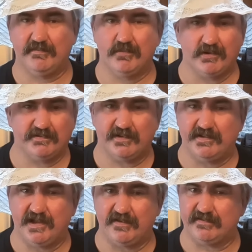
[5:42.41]
moist on
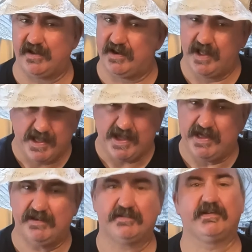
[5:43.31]
the outside,
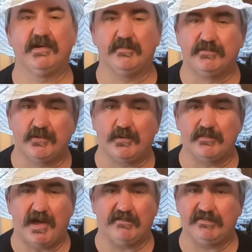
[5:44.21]
and it's gonna
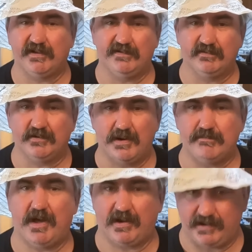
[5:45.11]
absorb that flavor
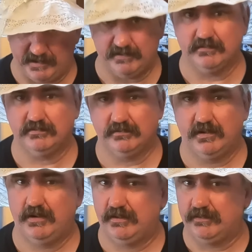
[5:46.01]
right back in.
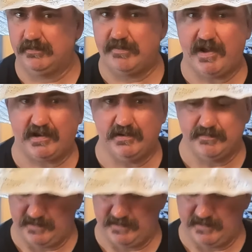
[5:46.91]
We'll be back in a